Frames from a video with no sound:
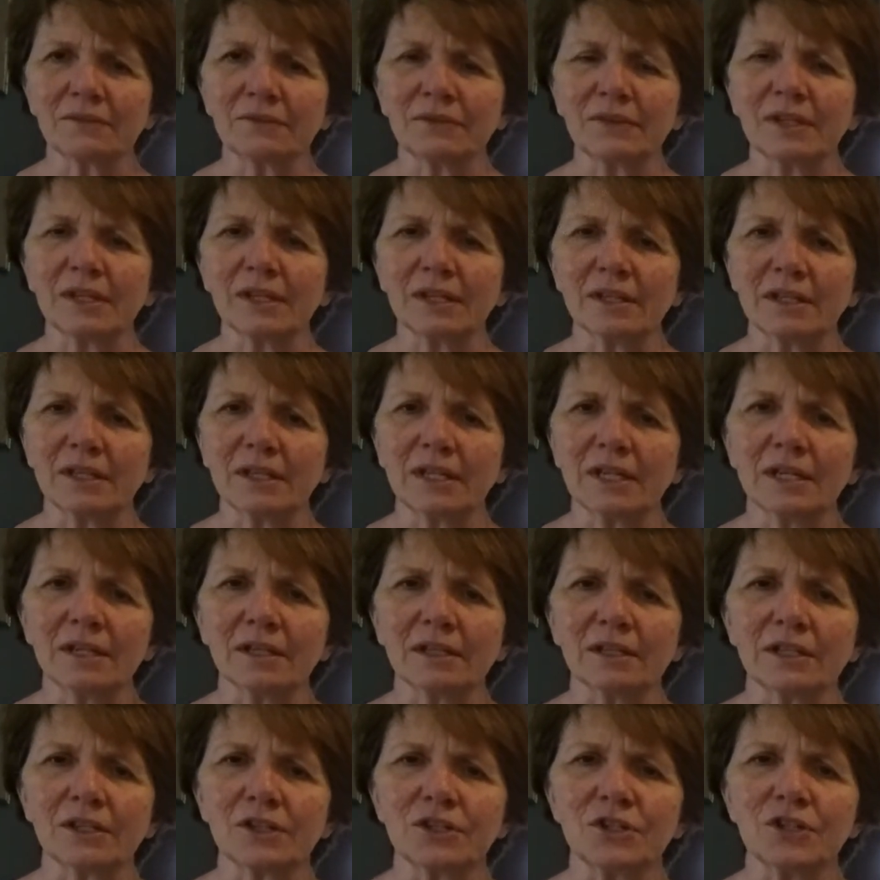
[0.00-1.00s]
thing in
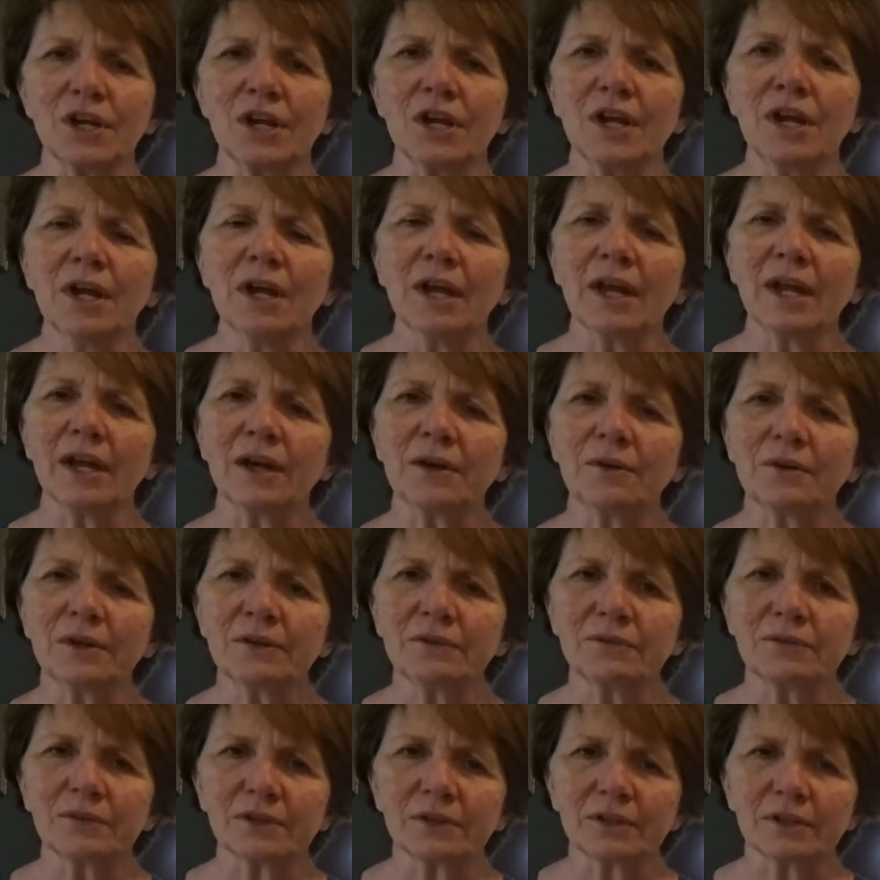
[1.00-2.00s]
English.
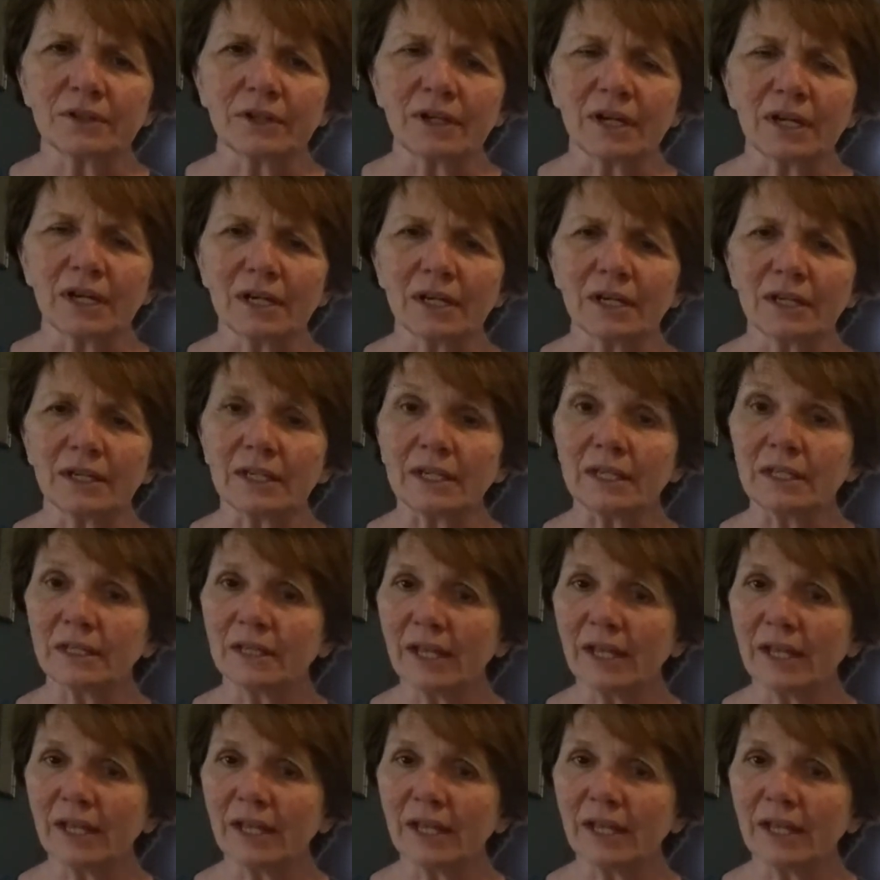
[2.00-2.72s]
However, in